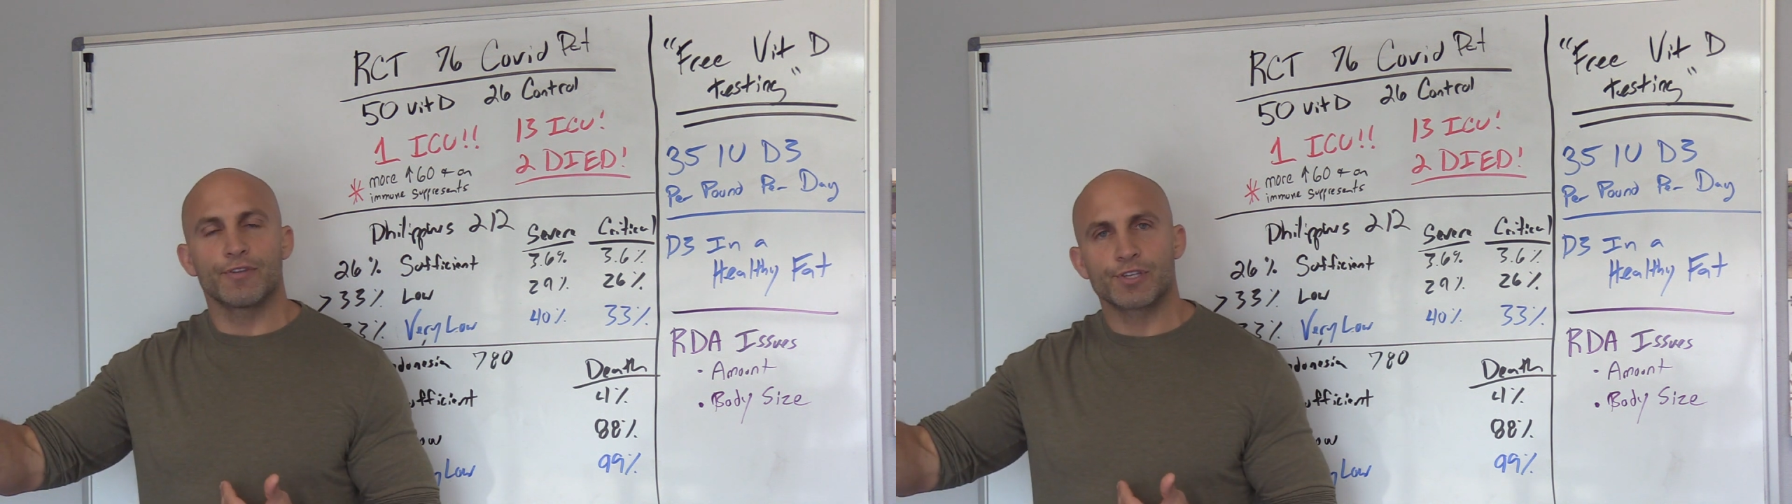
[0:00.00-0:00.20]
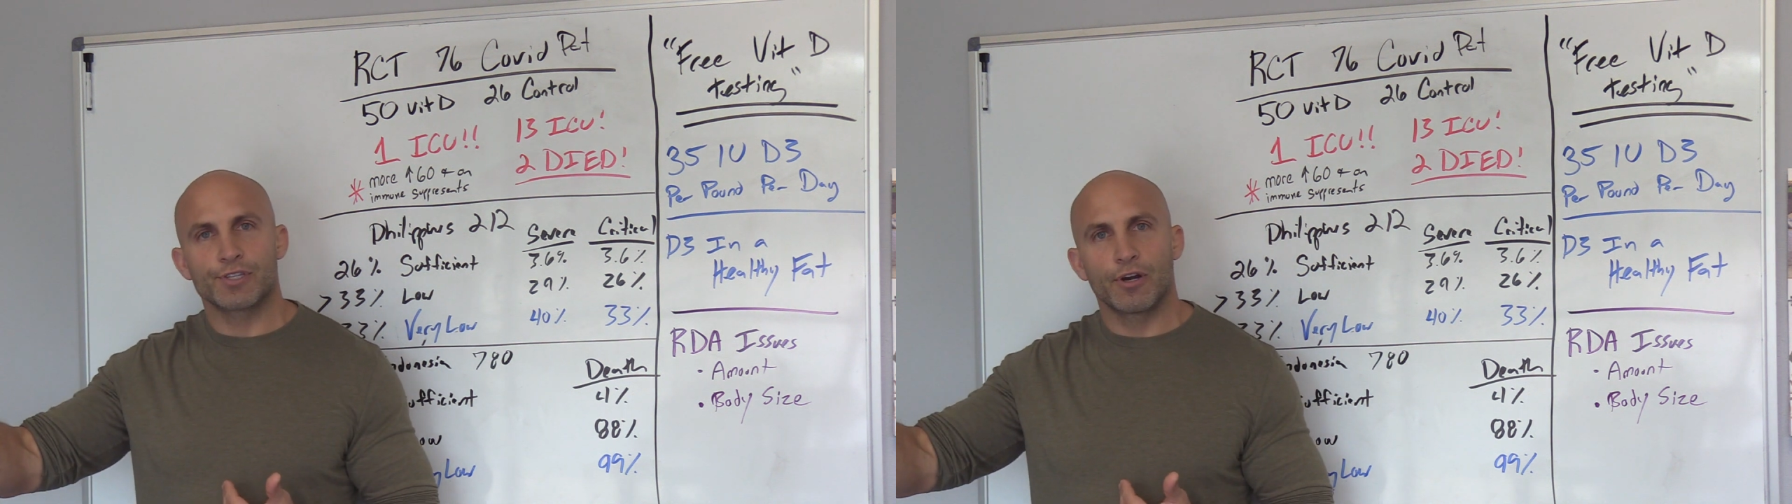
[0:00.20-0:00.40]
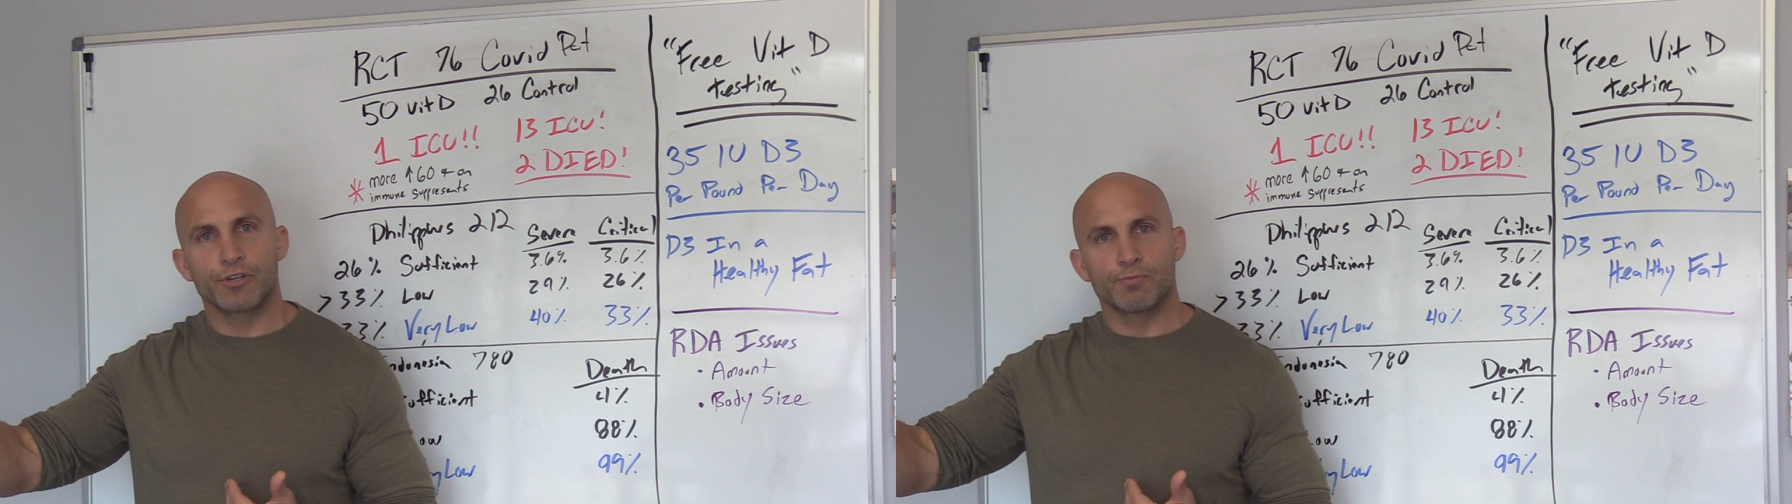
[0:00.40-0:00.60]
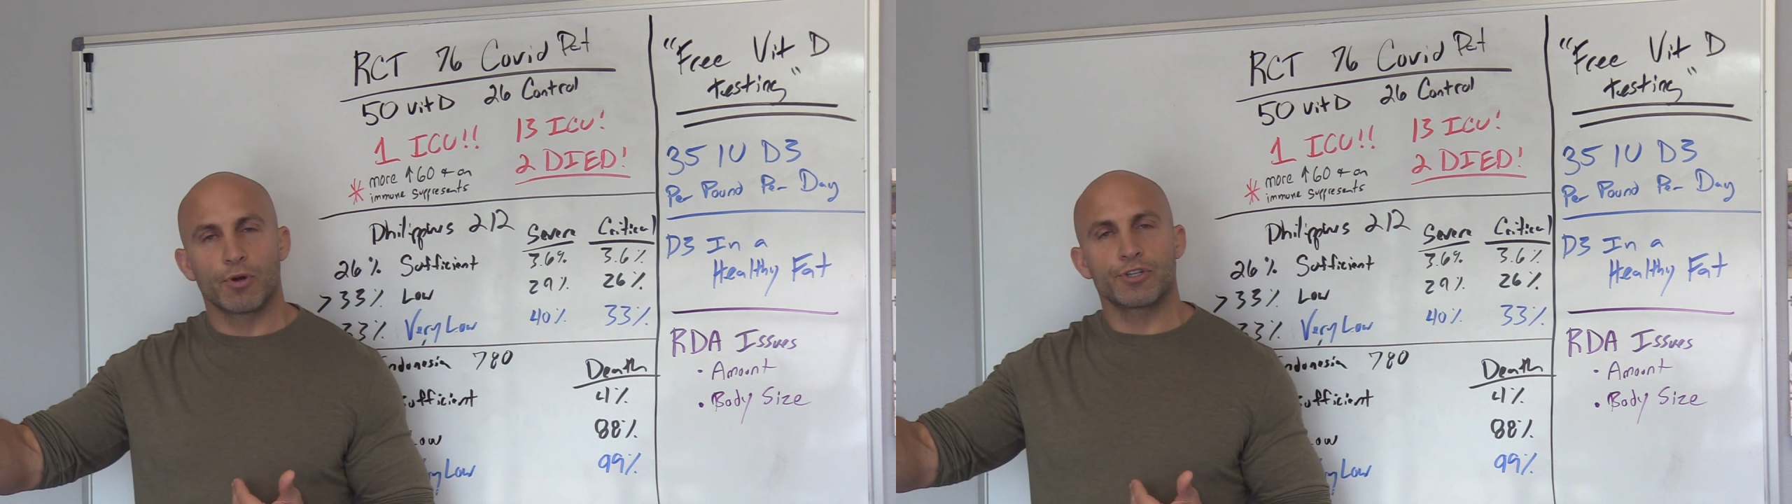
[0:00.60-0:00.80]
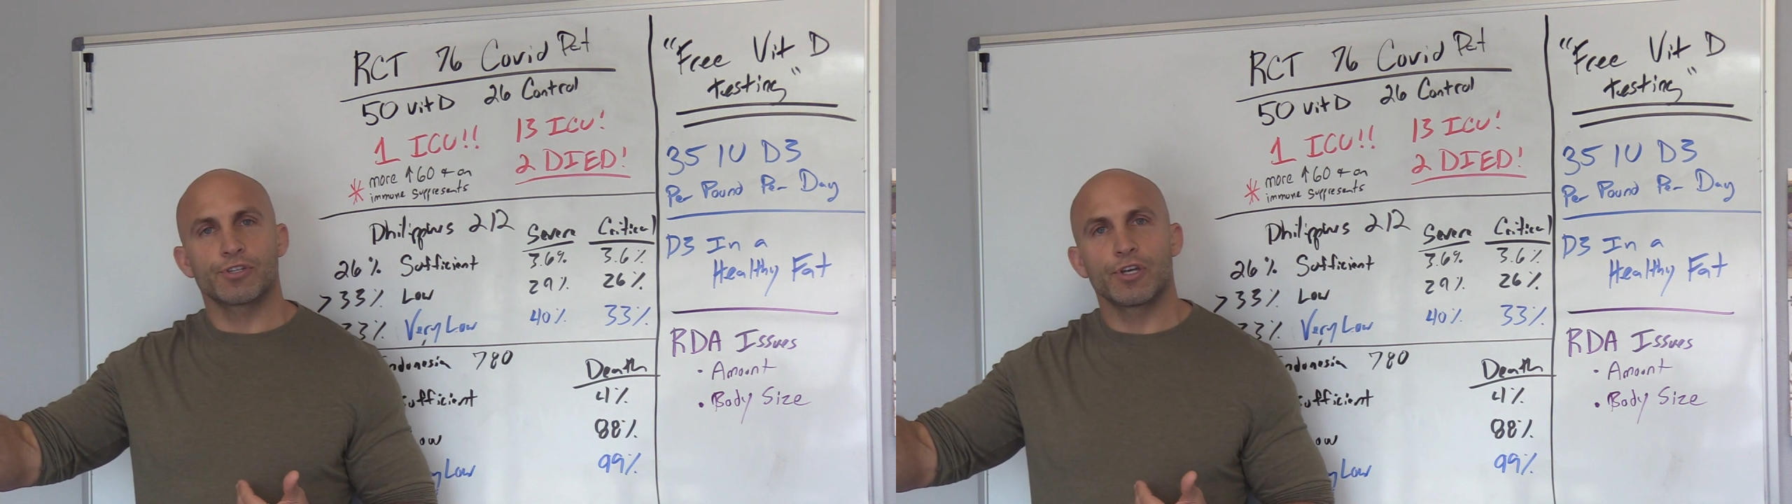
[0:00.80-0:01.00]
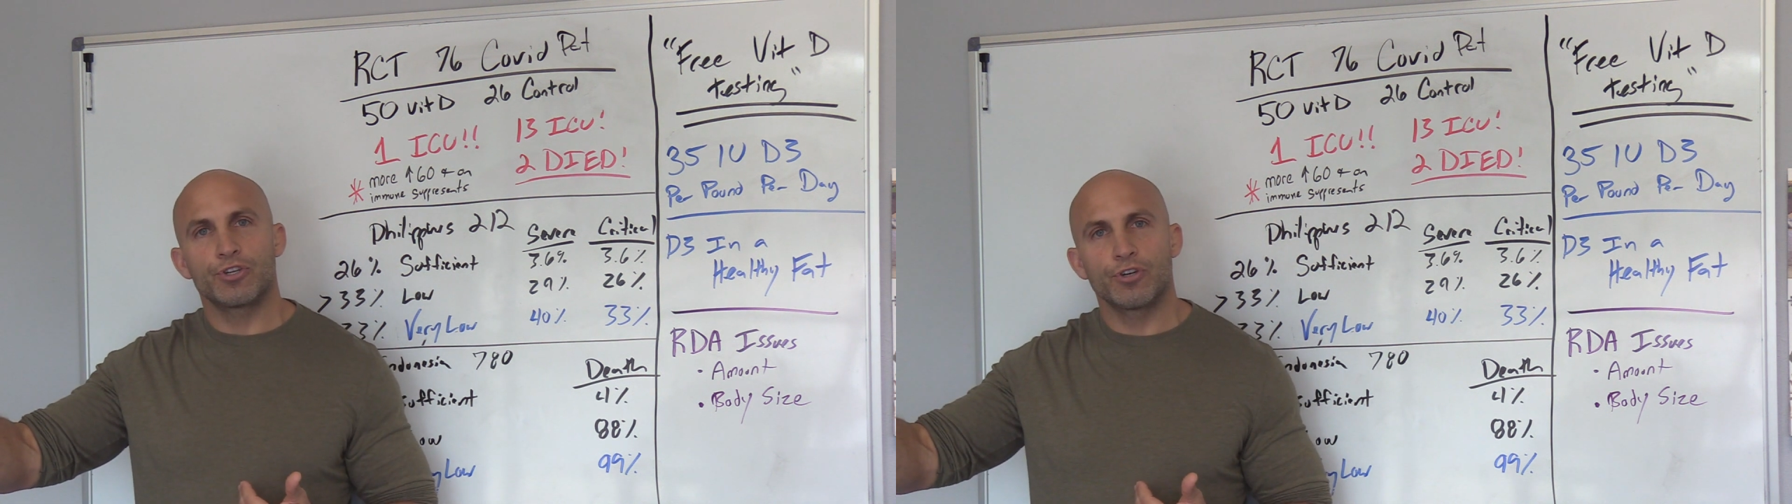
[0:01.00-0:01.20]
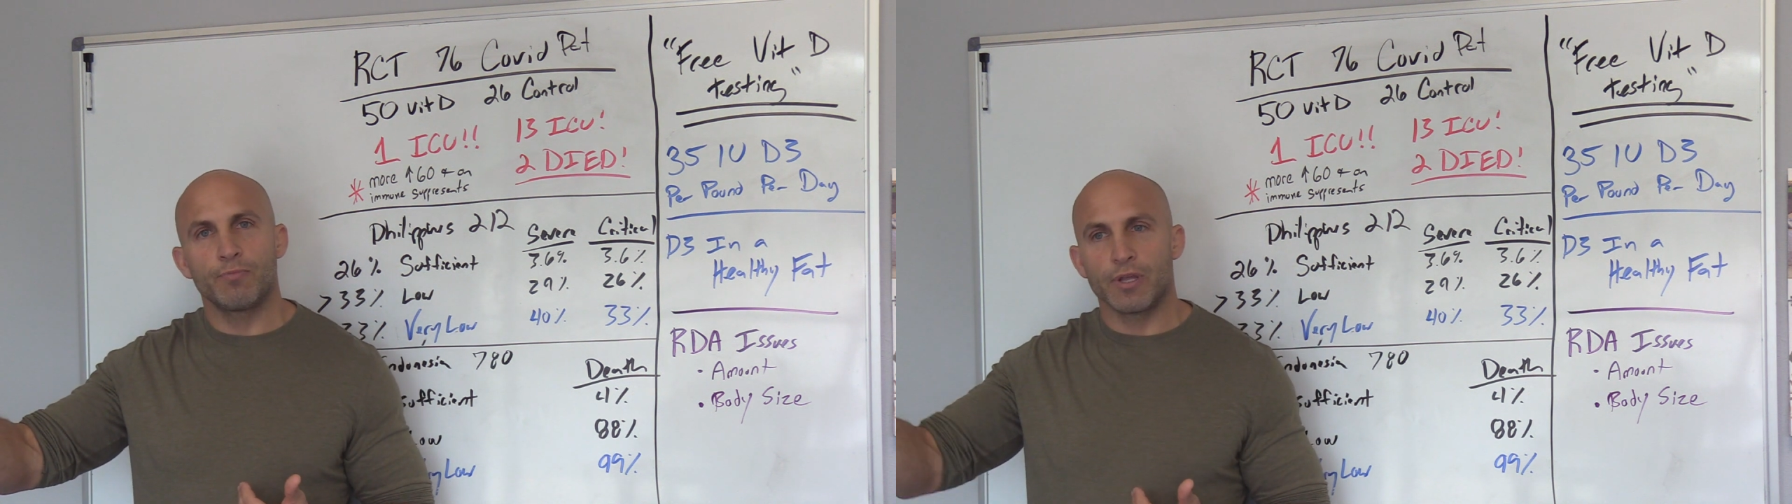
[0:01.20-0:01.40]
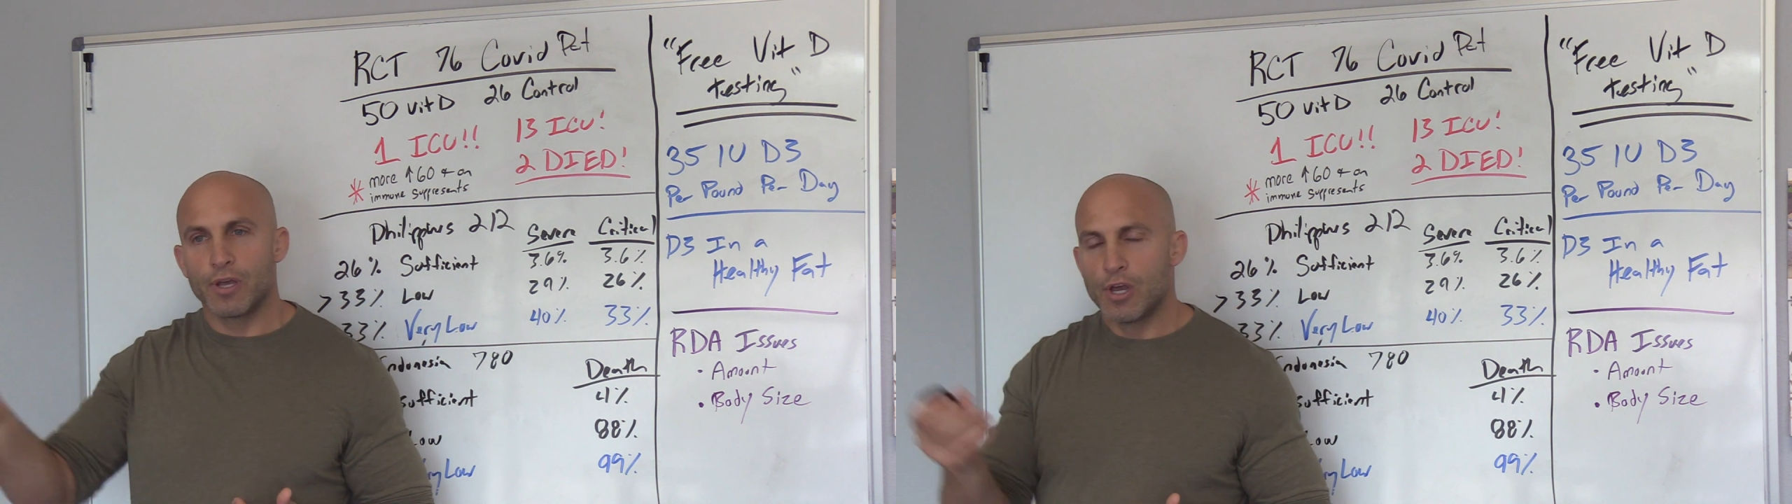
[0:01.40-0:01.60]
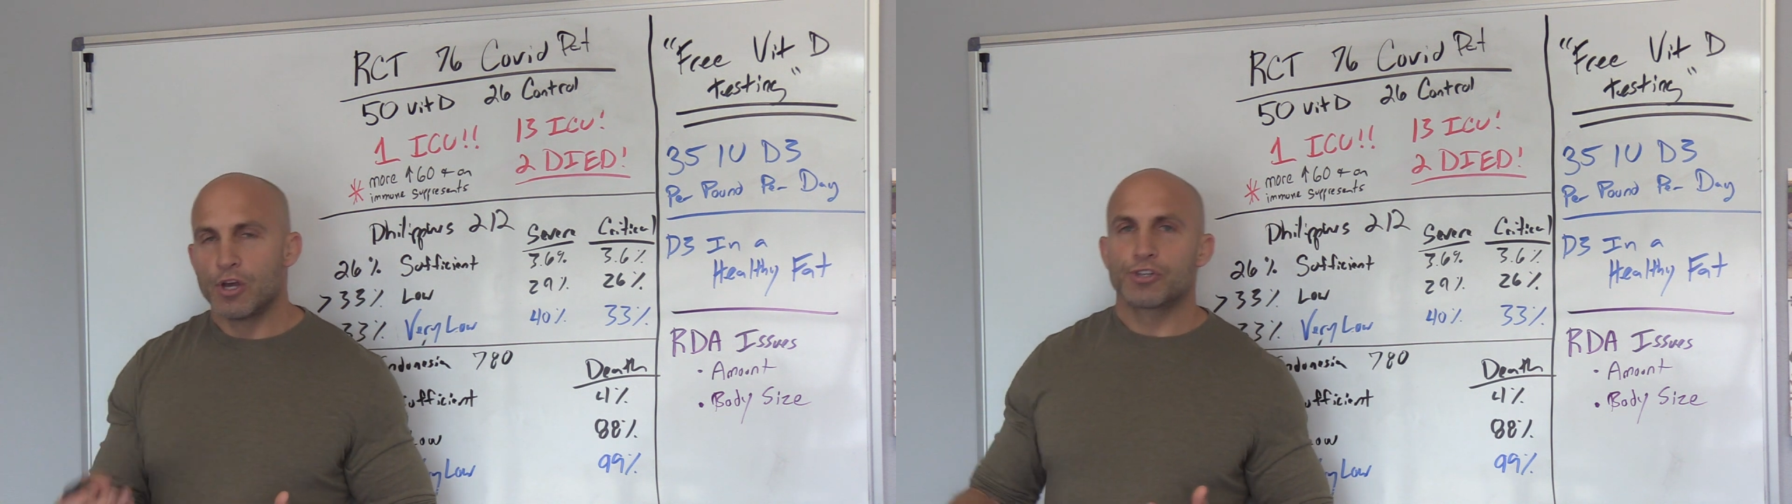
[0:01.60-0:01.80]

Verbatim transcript: the sun as much as they should be.